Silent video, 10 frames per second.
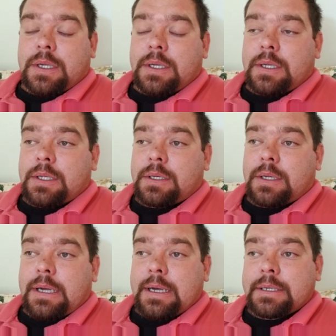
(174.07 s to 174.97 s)
And
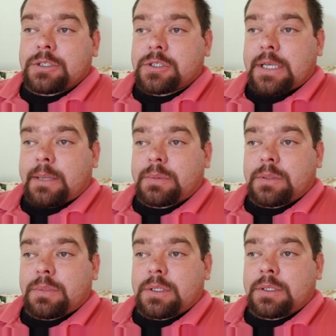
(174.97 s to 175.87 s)
I just happen to
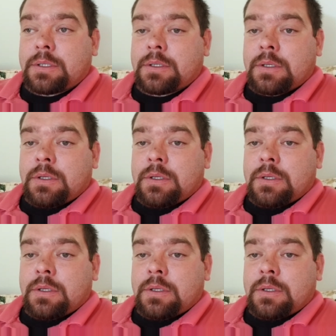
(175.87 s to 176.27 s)
be